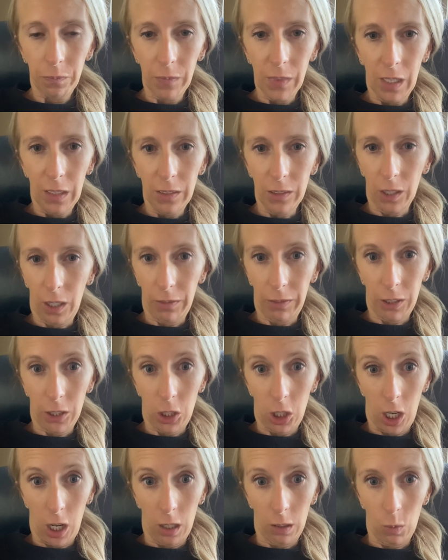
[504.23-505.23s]
Sorry for the
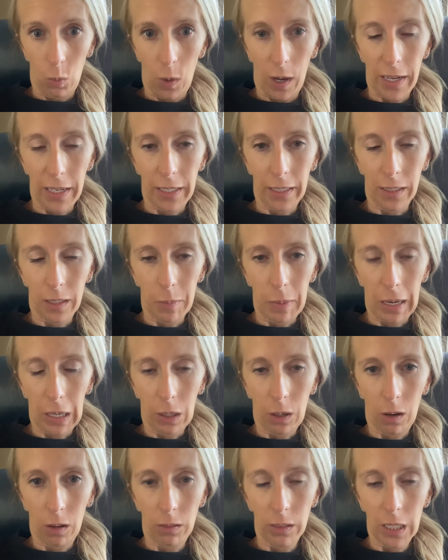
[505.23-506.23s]
dog whining in the
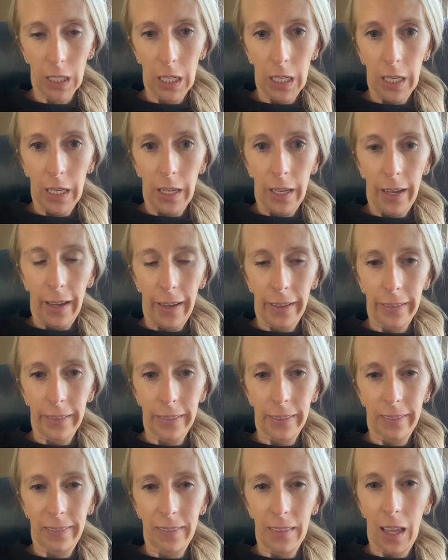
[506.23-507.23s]
background.
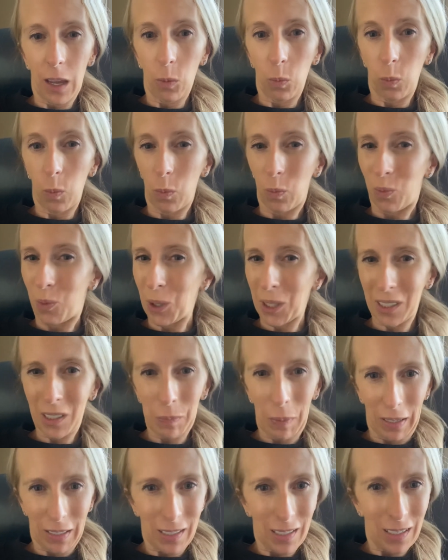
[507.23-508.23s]
We're
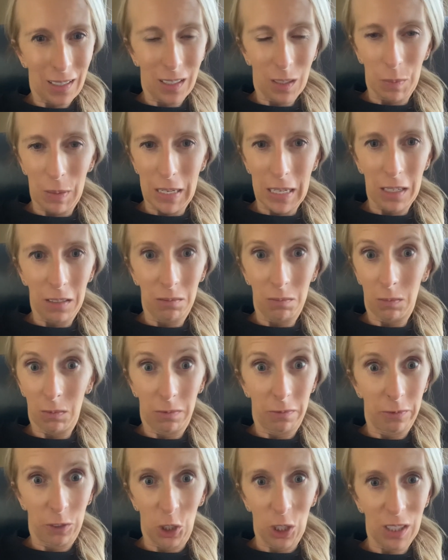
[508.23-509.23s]
expecting it to be
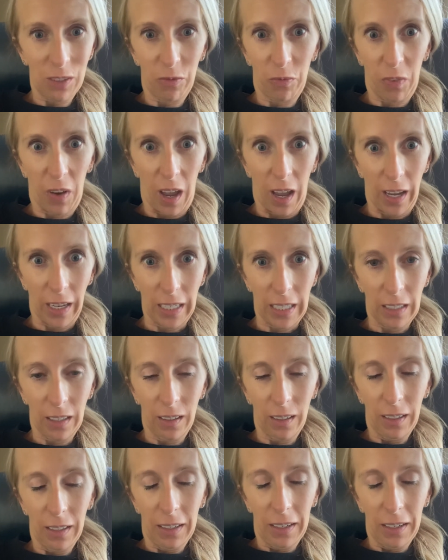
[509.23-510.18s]
just fine.